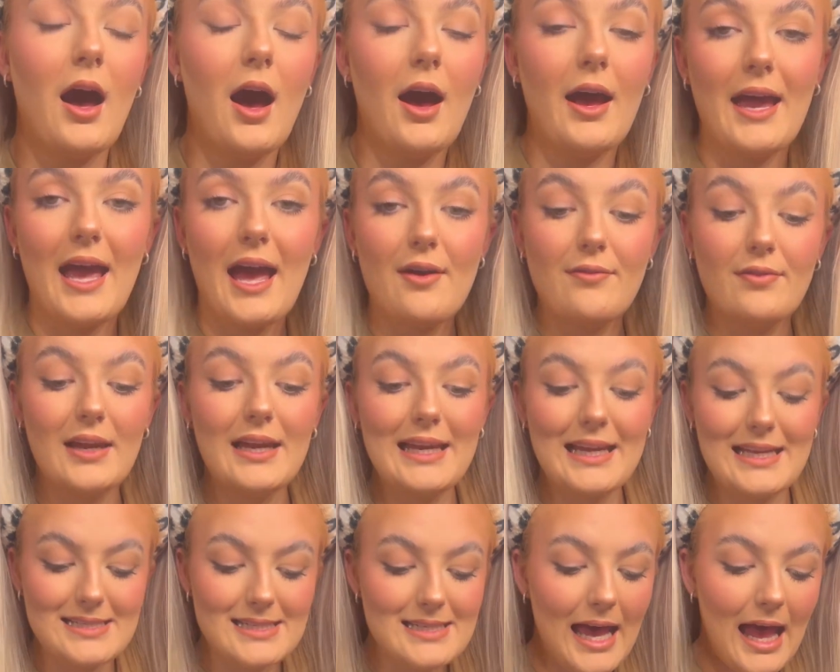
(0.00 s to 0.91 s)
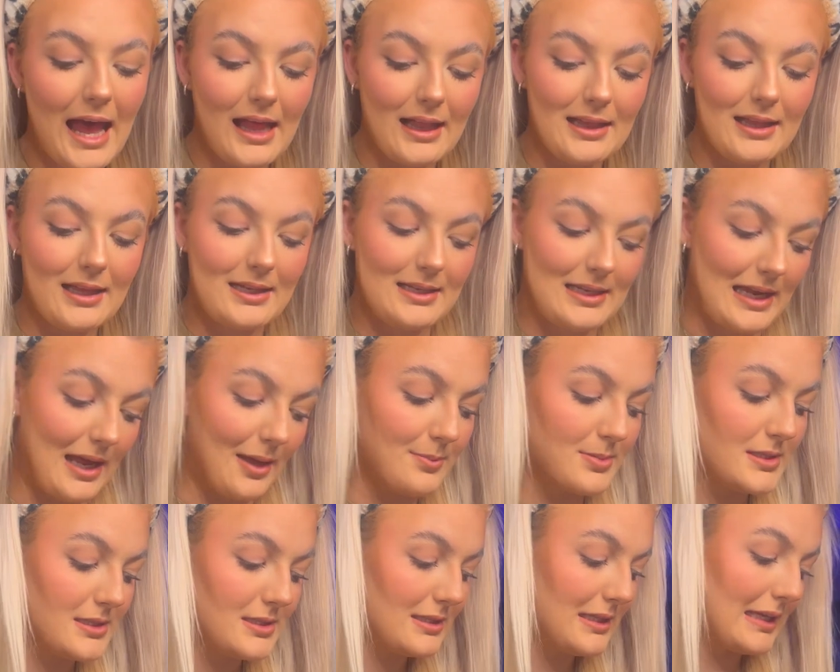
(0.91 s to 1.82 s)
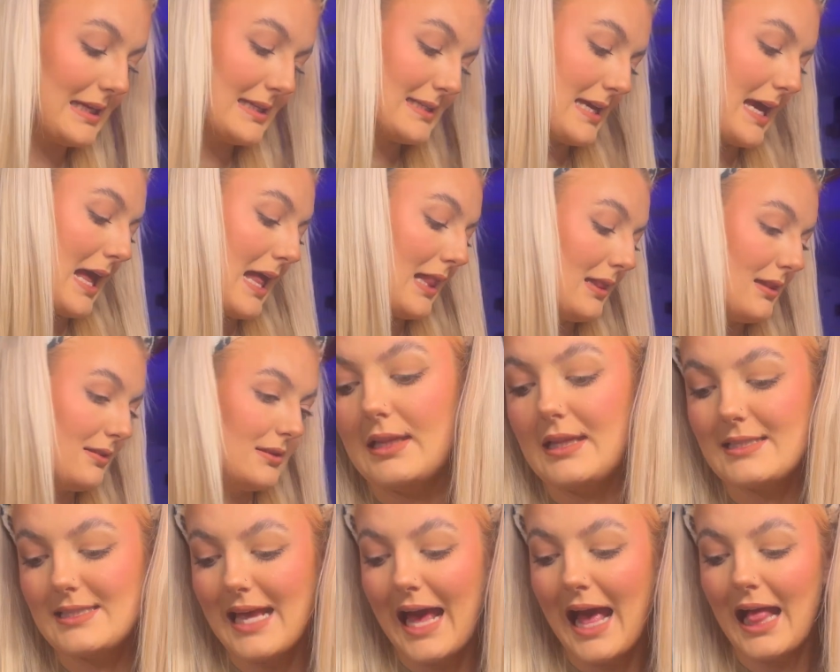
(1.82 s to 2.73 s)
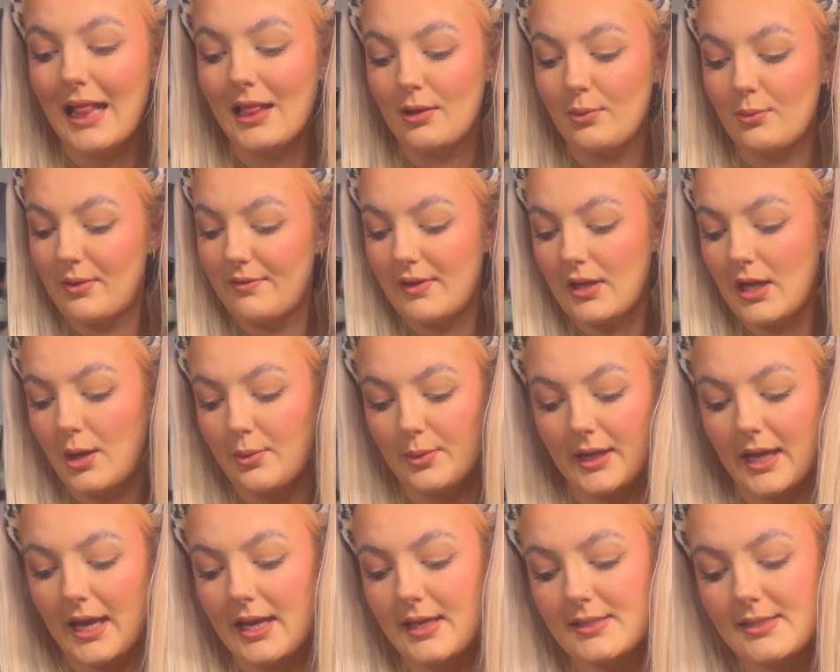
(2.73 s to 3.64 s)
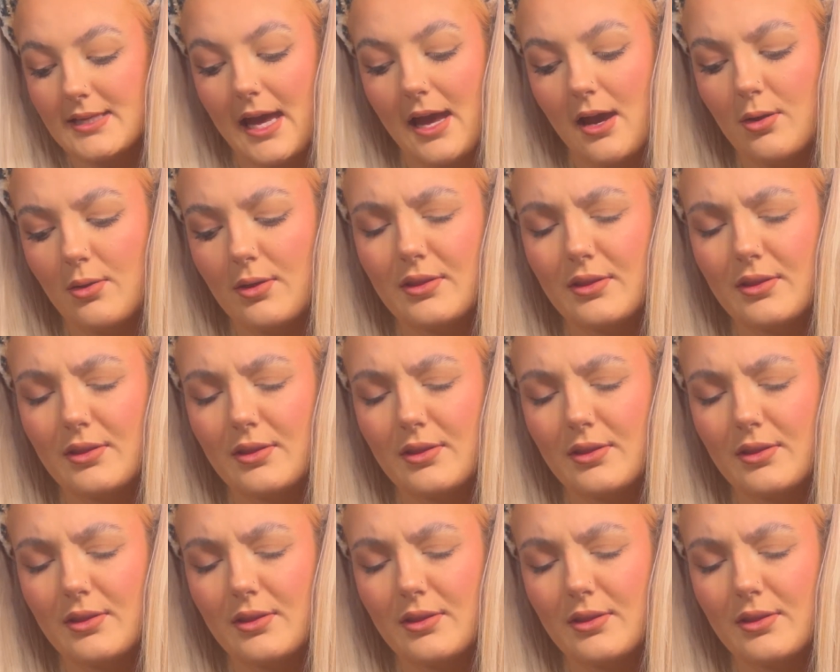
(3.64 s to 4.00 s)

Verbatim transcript: I have Litel lips, Litel, Litel with a lowercase L.